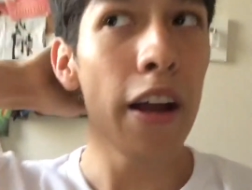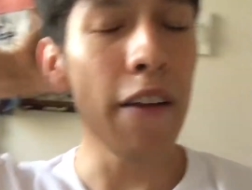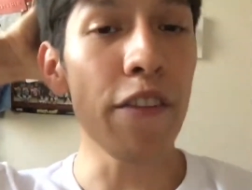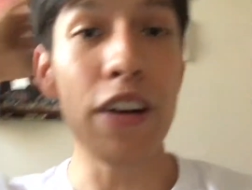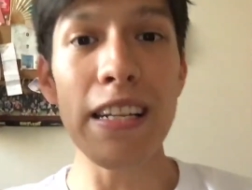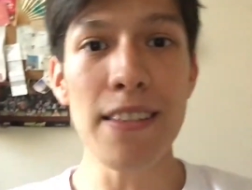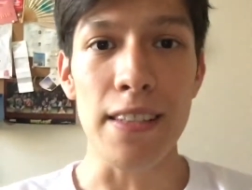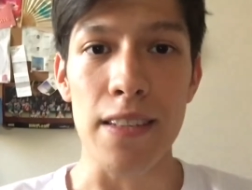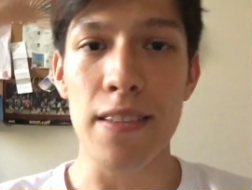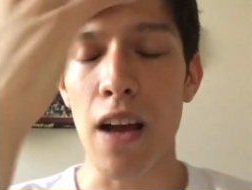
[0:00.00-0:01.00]
Okay, for
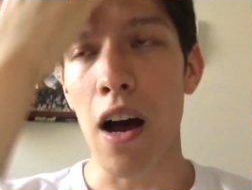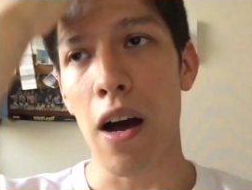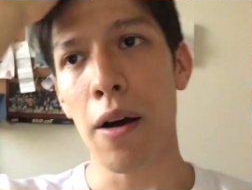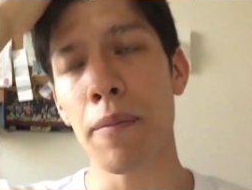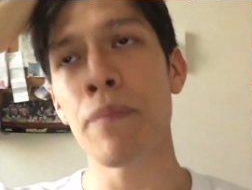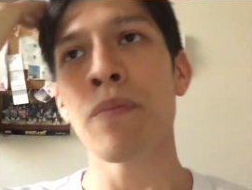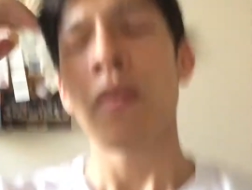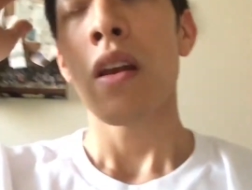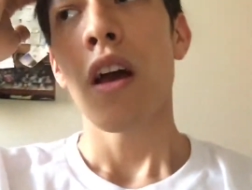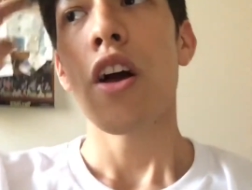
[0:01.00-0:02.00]
instance,
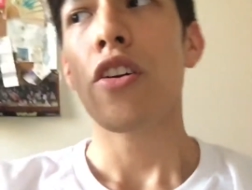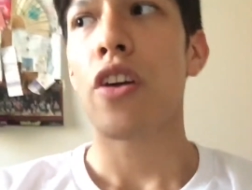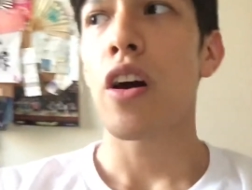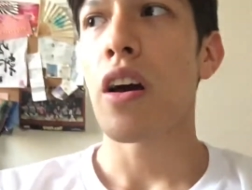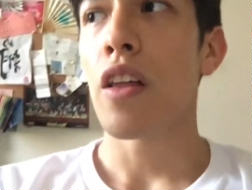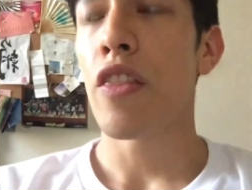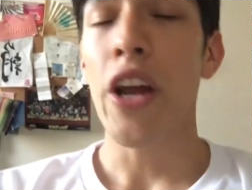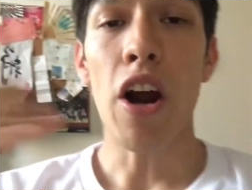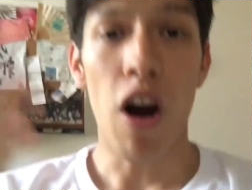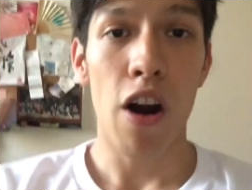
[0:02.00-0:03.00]

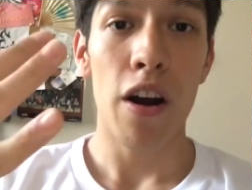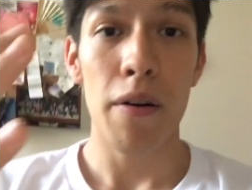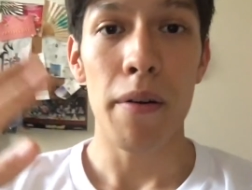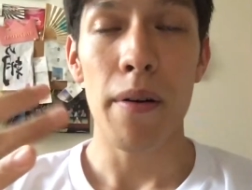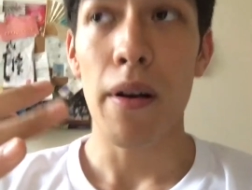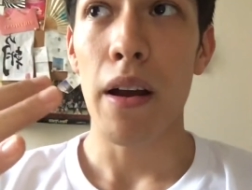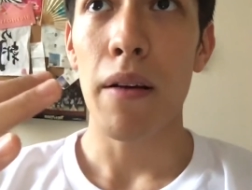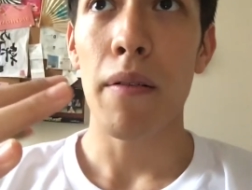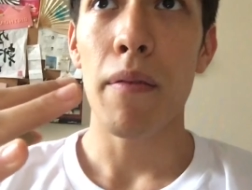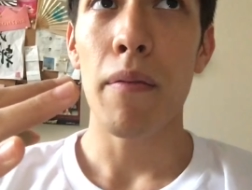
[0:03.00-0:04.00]
there are,
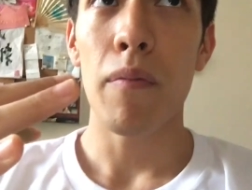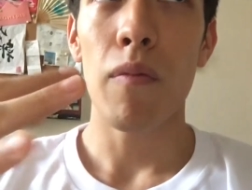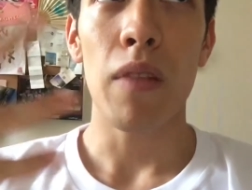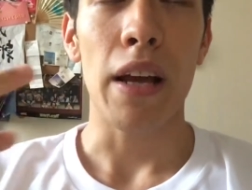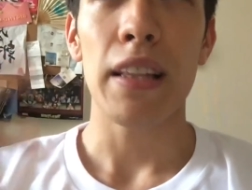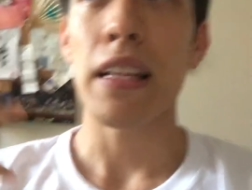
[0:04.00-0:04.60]
like,